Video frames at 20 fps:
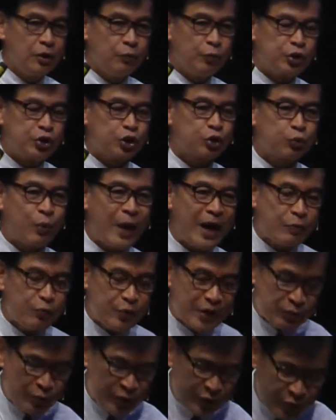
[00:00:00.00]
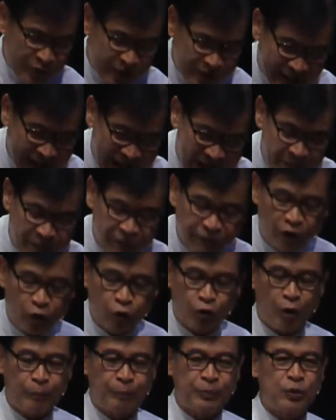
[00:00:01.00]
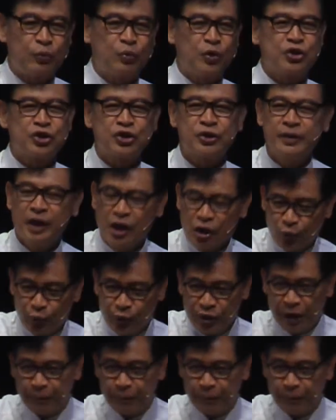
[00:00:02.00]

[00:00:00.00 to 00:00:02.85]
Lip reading: Which is why when we come for corporate worship, we